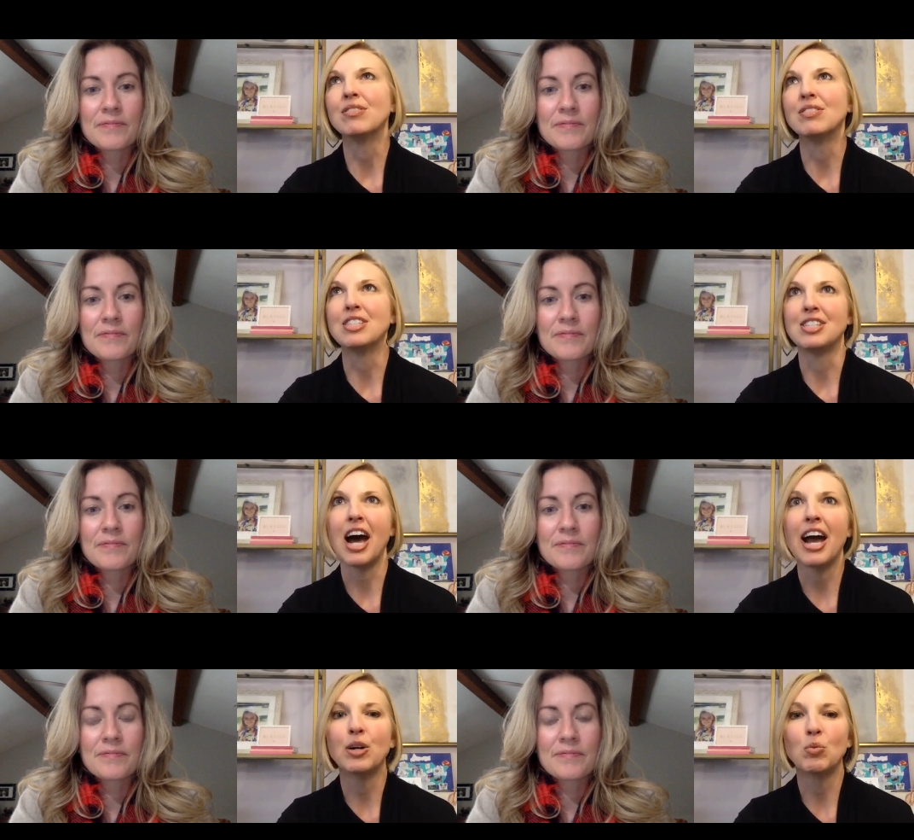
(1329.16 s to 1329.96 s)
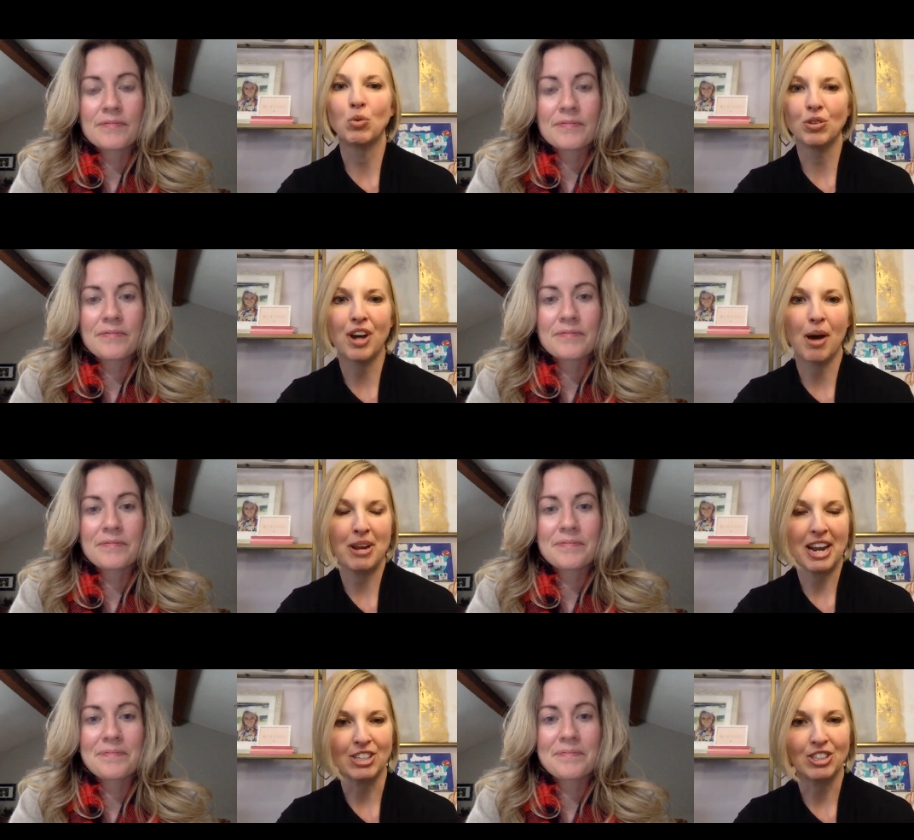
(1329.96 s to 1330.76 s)
Speaker 1: desire world
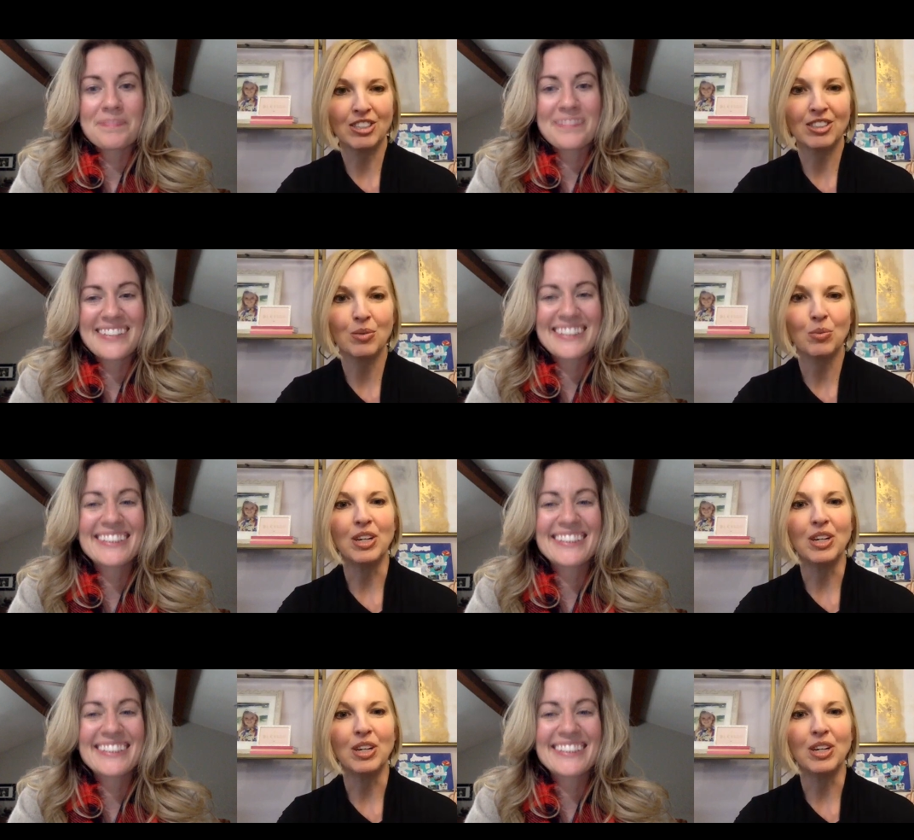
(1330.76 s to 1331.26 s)
domination.